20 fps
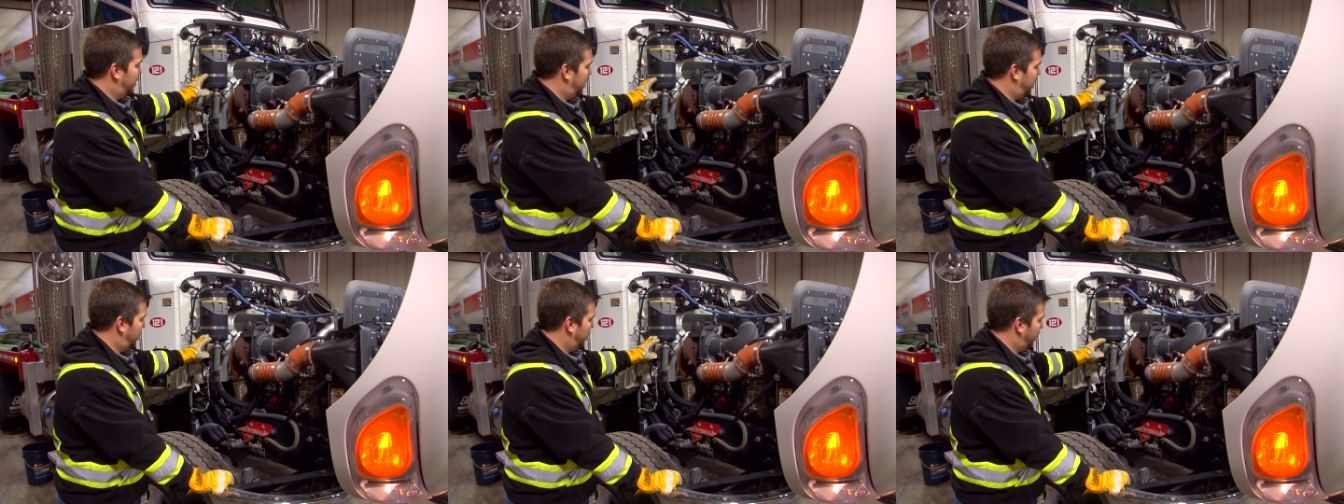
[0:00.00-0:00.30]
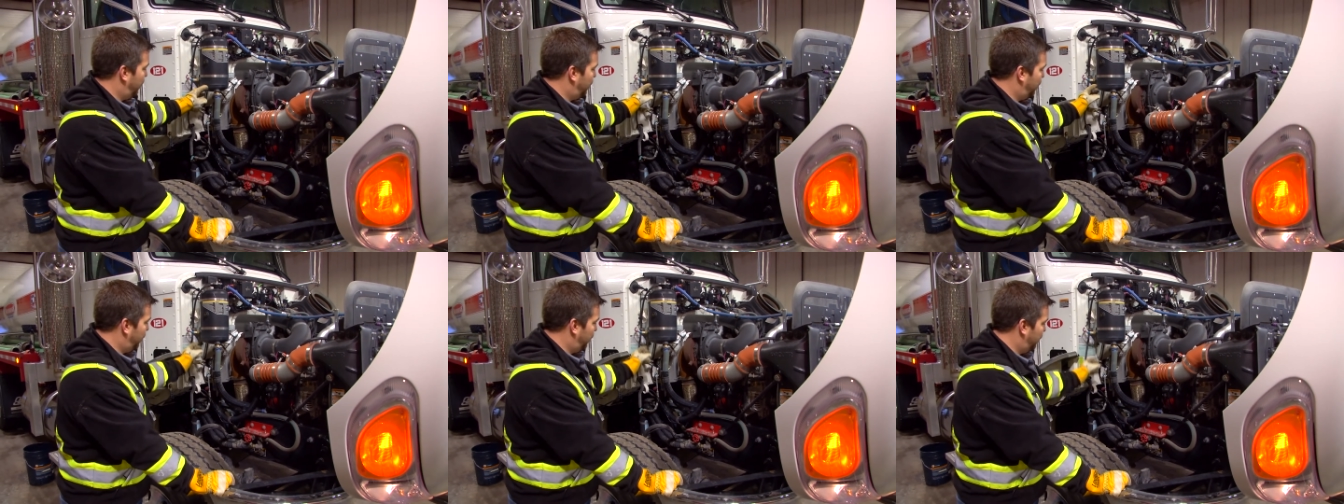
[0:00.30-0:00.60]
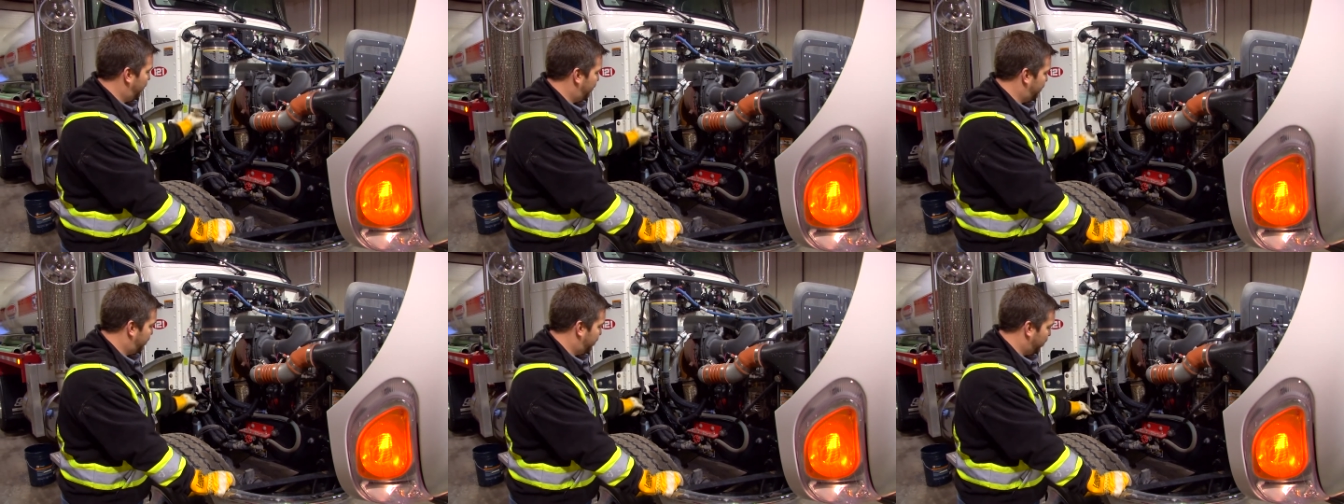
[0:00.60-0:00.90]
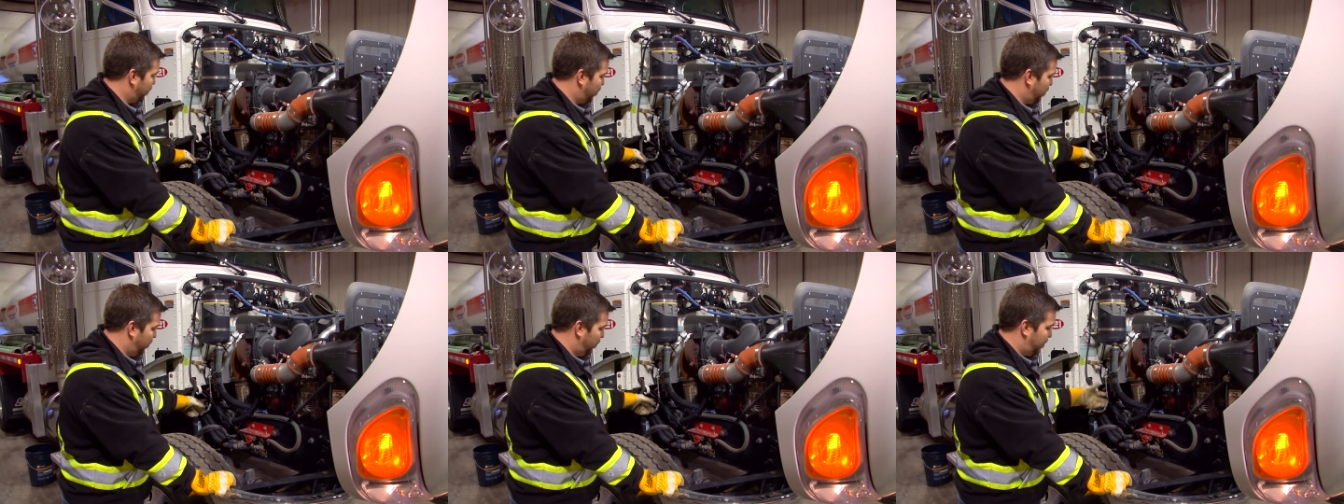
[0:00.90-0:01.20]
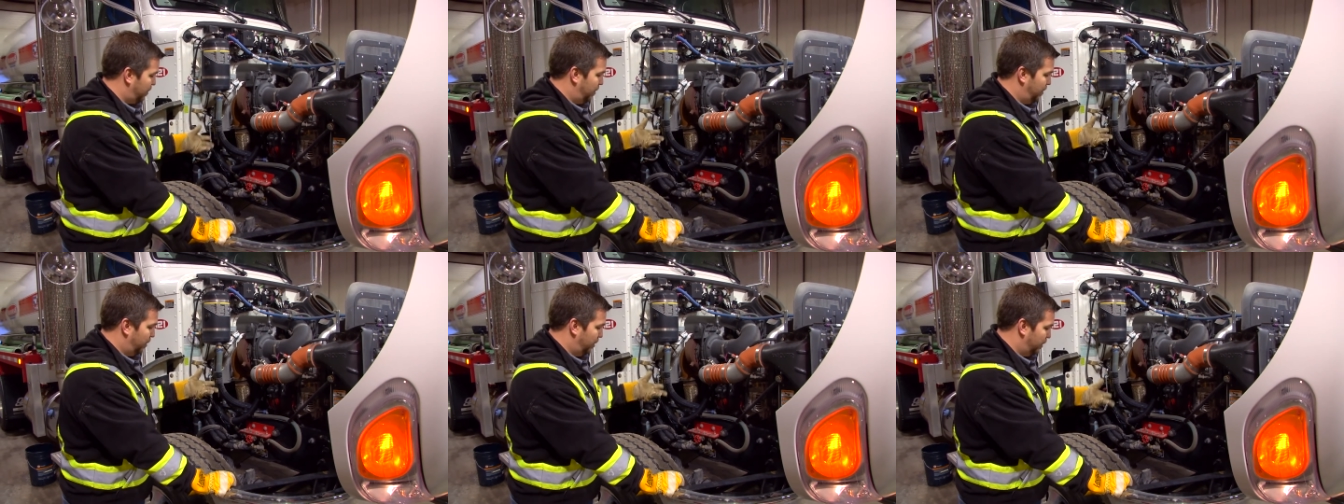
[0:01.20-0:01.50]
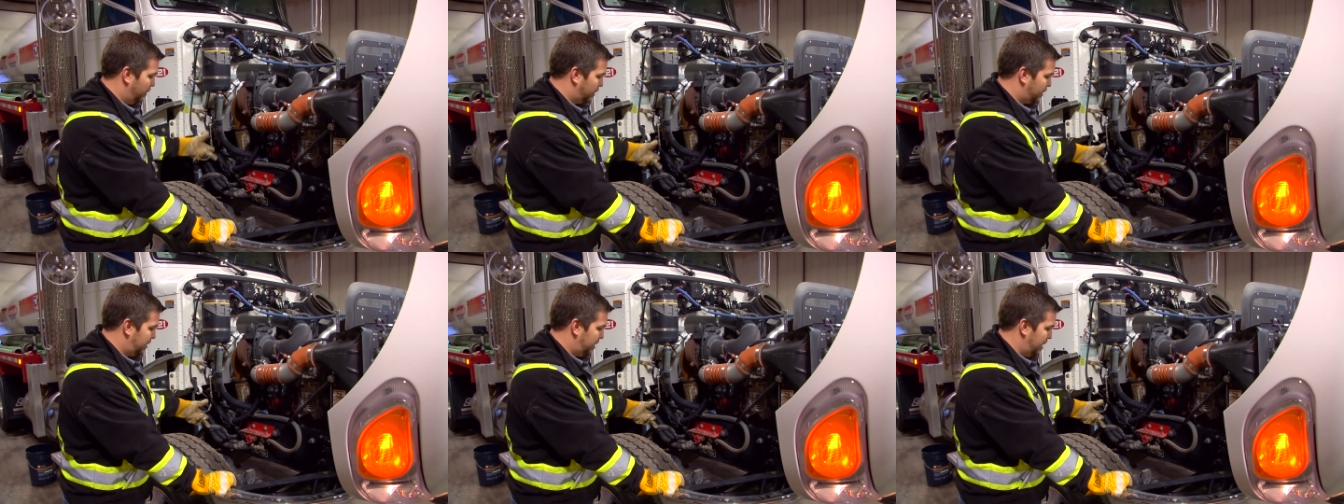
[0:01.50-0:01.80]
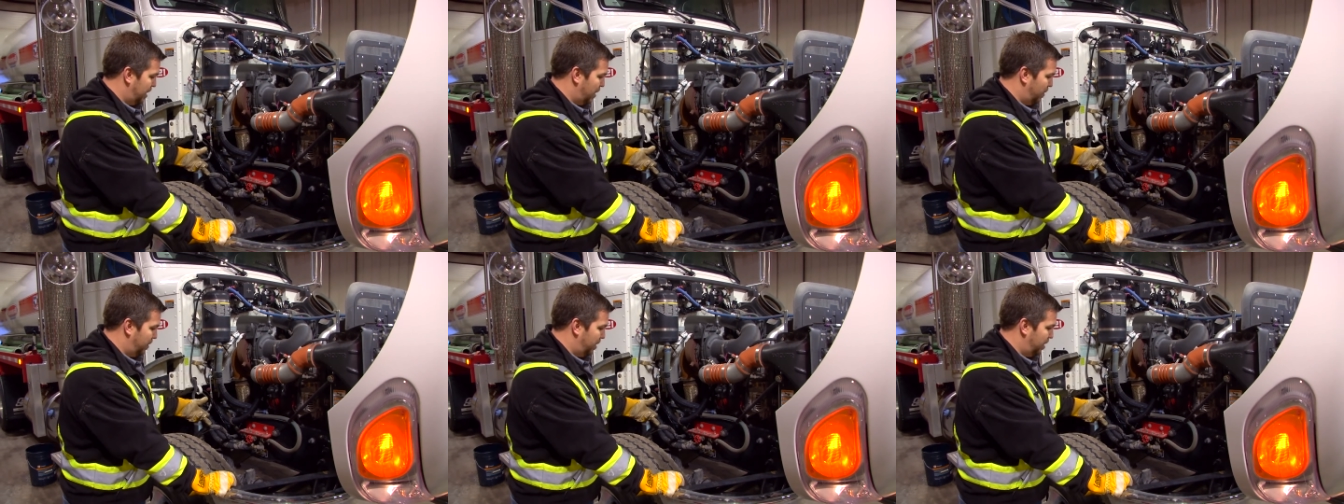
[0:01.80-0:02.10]
We'll go look
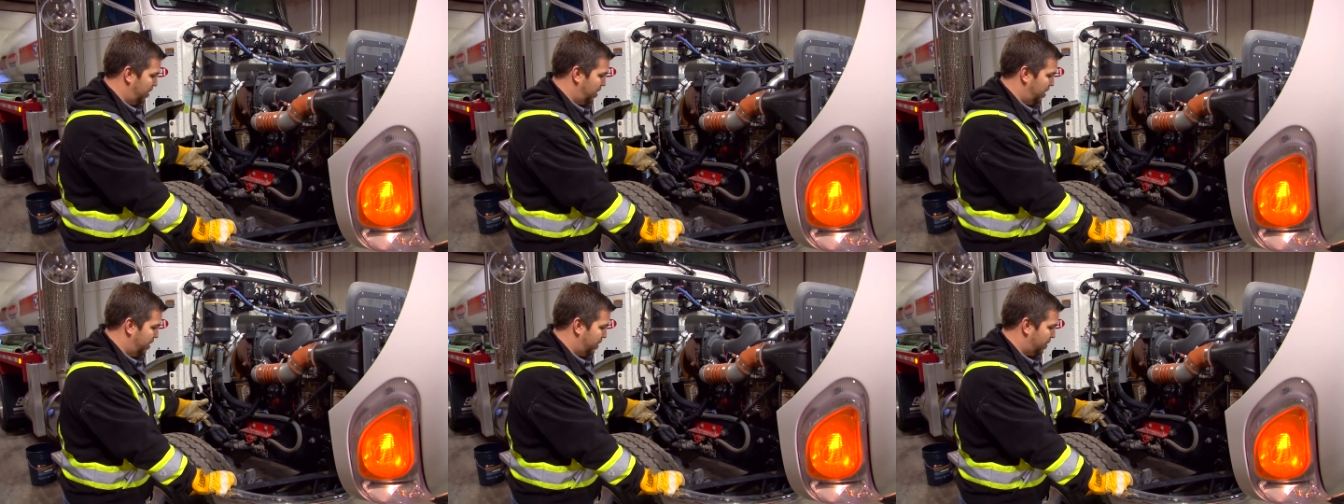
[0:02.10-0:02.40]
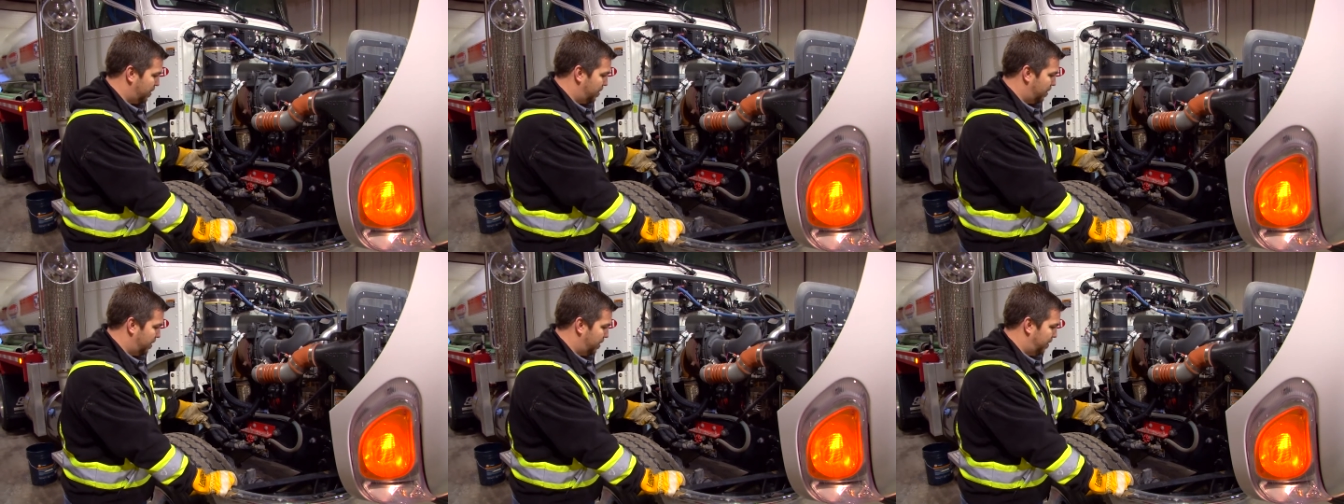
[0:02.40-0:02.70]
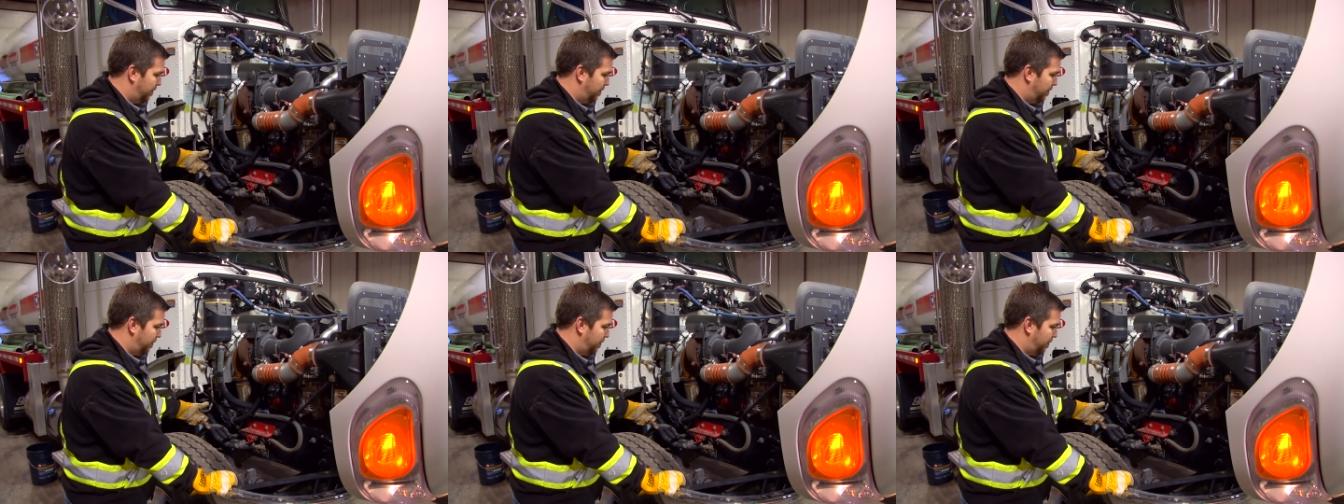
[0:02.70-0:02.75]
down in here.